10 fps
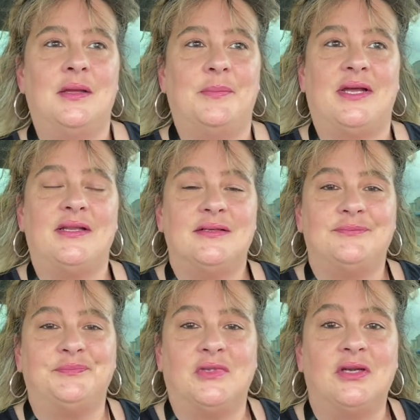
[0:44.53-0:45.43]
but
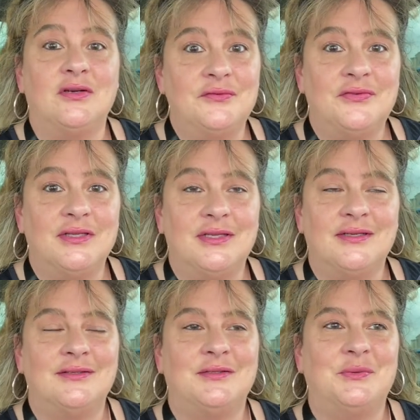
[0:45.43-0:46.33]
hopefully
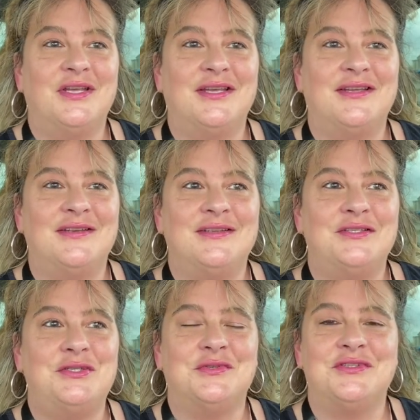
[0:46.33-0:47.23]
we can
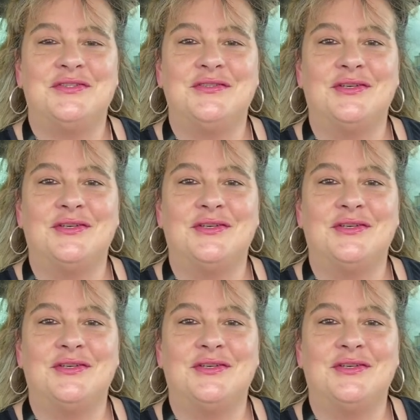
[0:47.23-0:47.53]
do as